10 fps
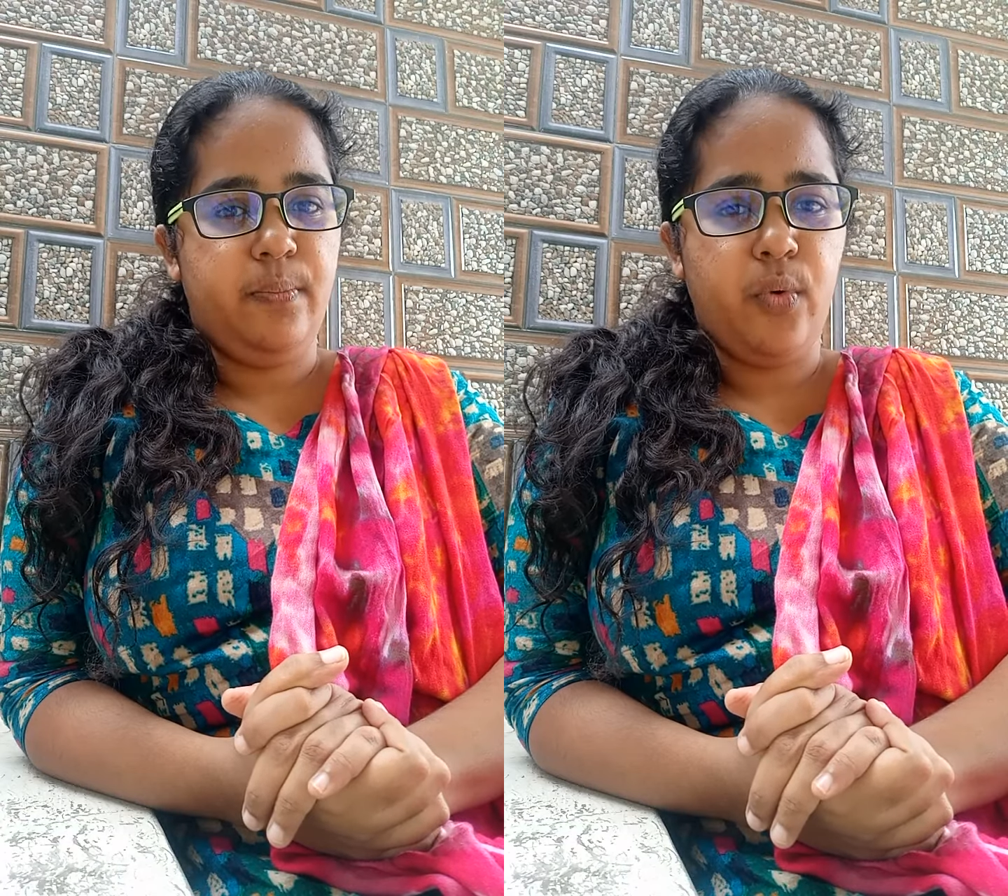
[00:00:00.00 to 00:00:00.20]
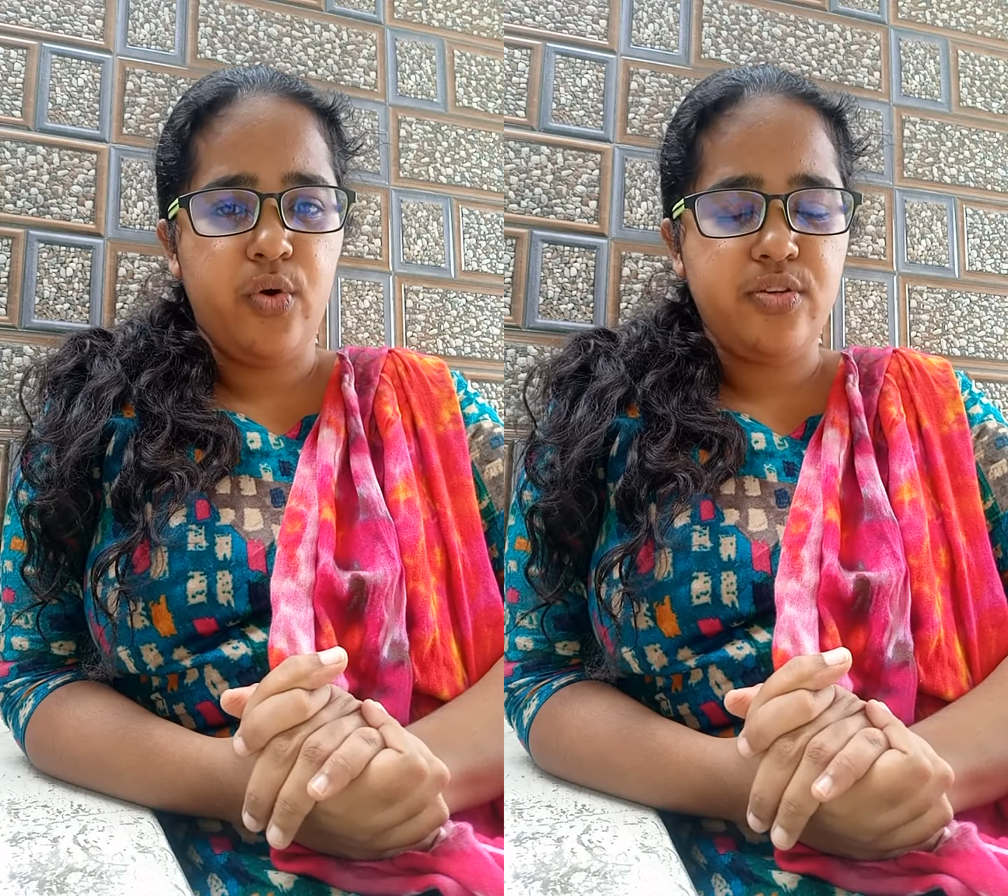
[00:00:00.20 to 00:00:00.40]

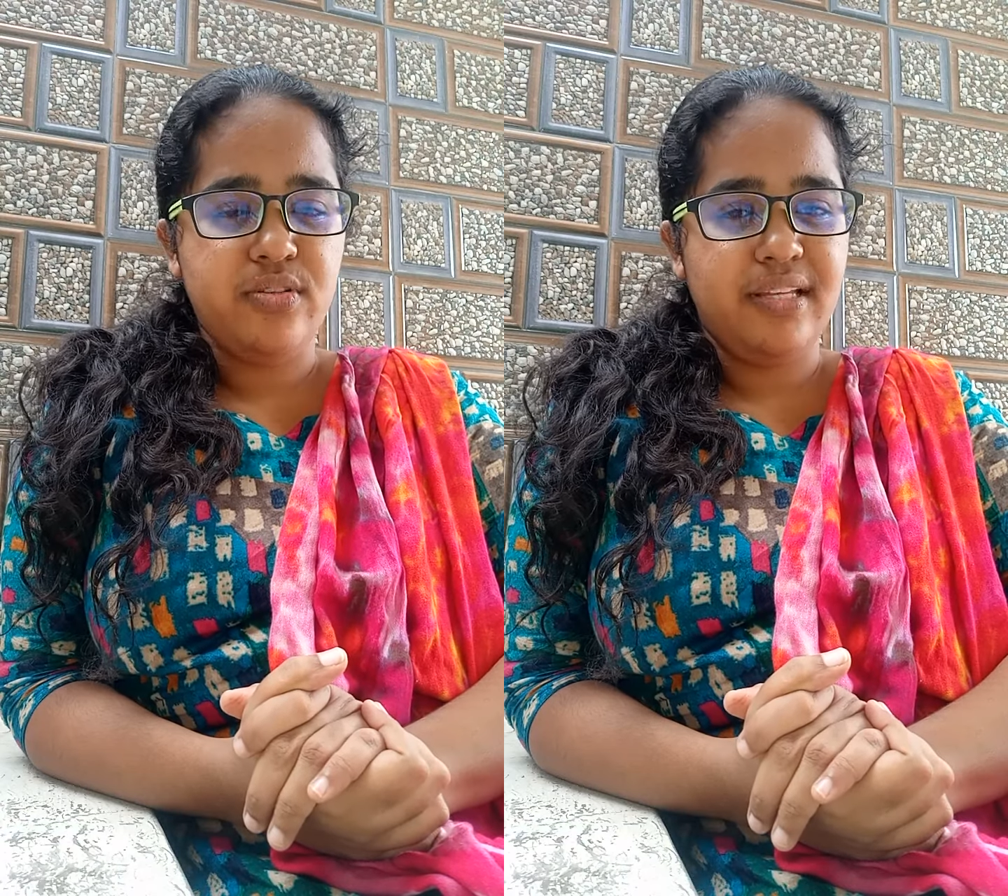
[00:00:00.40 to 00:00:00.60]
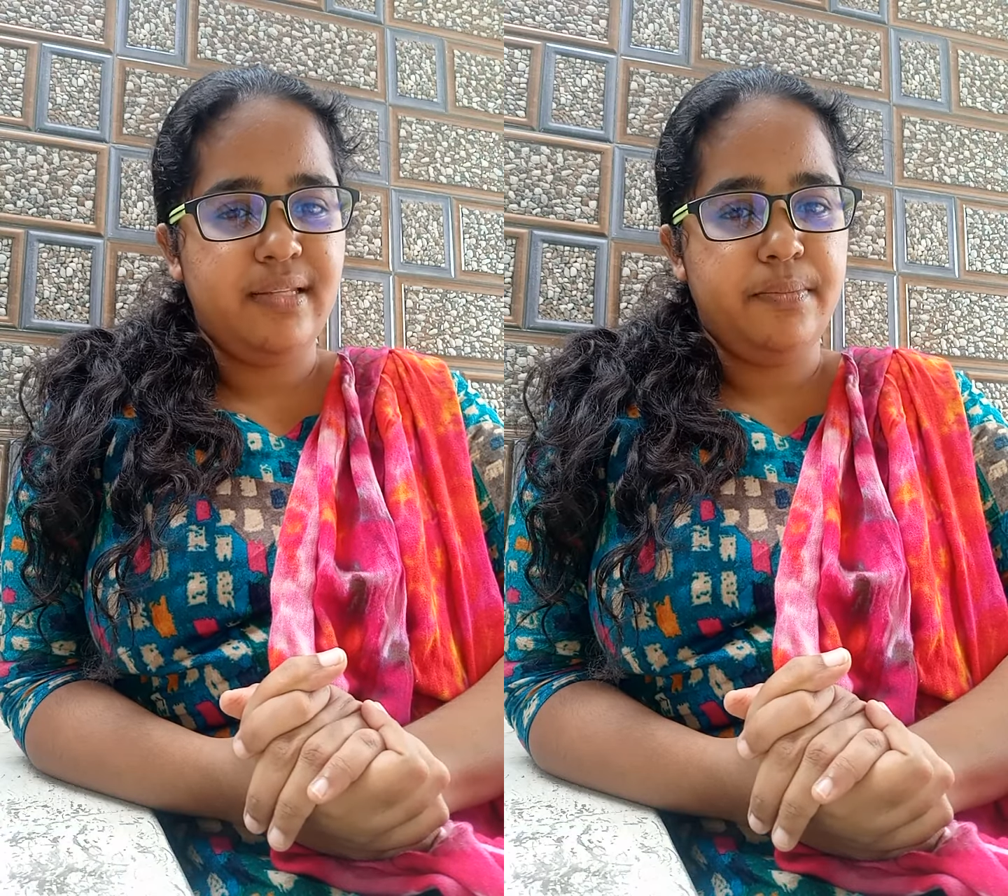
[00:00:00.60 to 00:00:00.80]

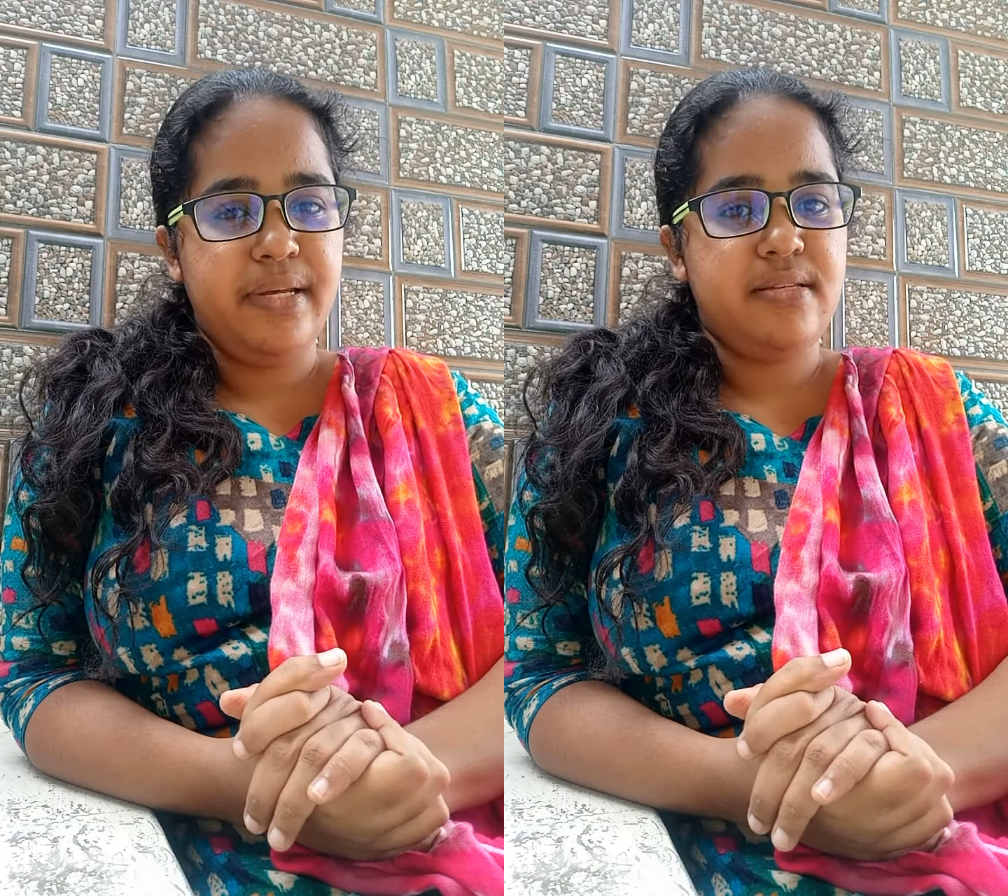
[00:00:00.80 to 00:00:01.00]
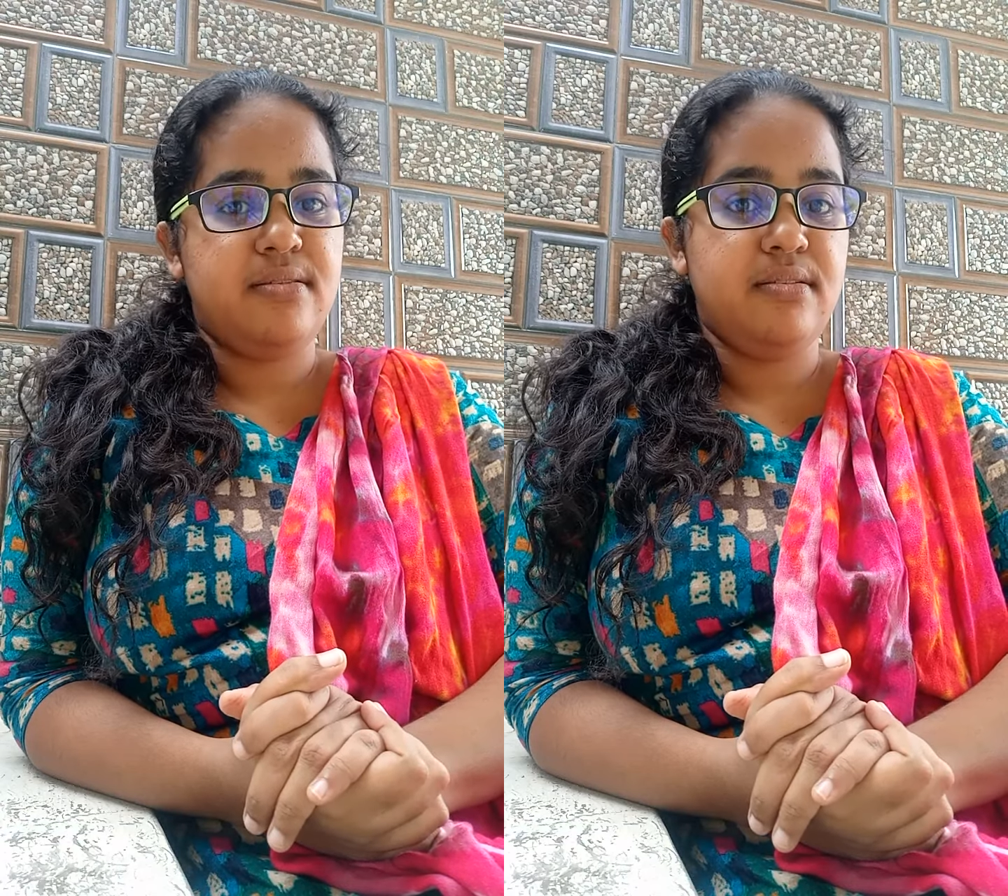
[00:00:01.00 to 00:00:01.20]
producing the
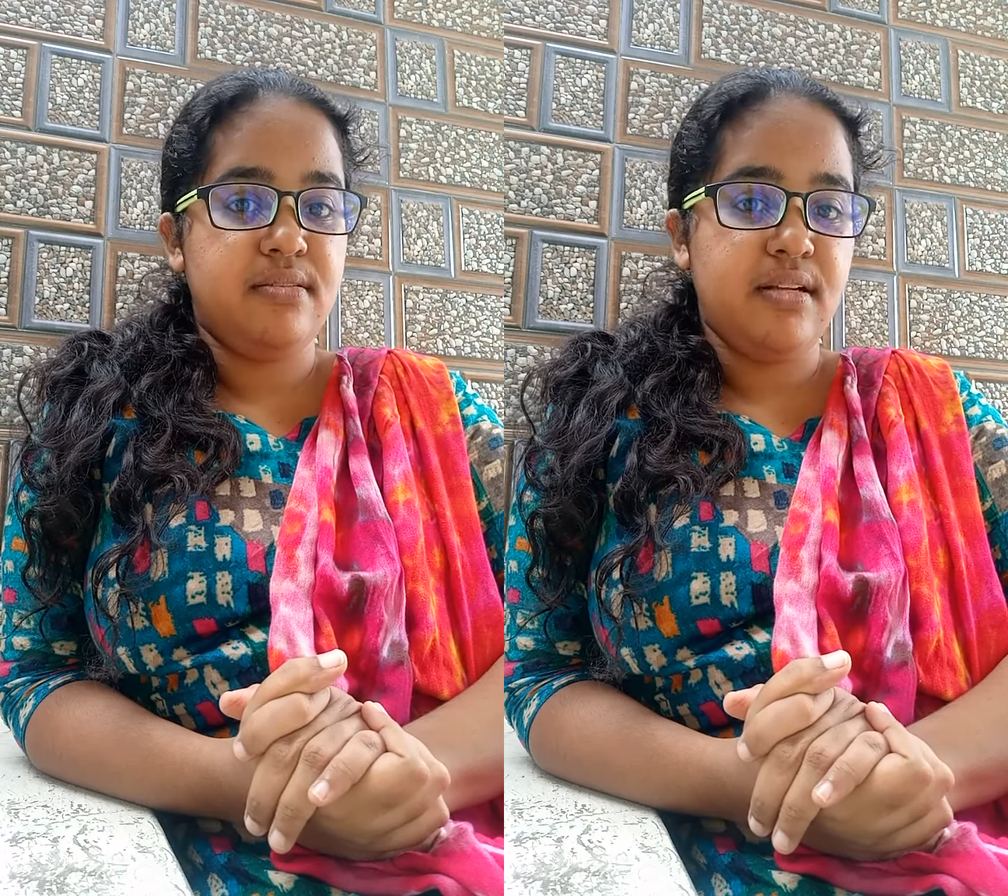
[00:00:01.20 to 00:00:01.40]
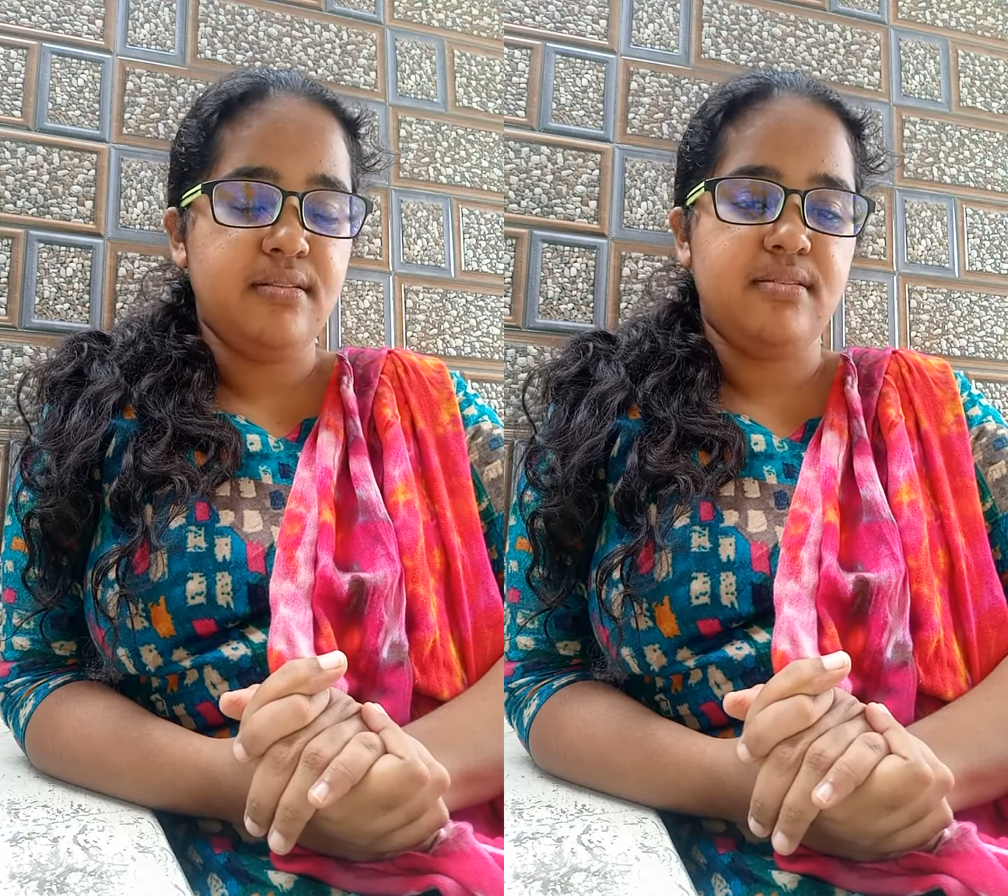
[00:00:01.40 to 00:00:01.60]
best
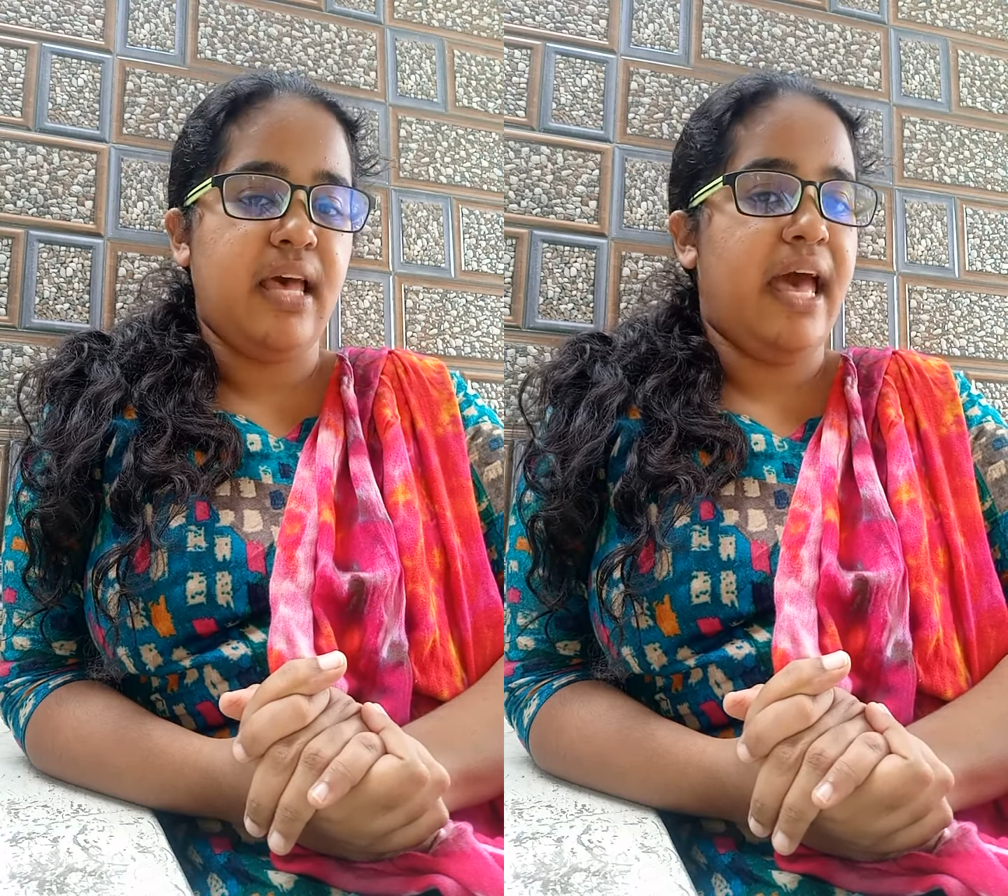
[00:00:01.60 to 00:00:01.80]
results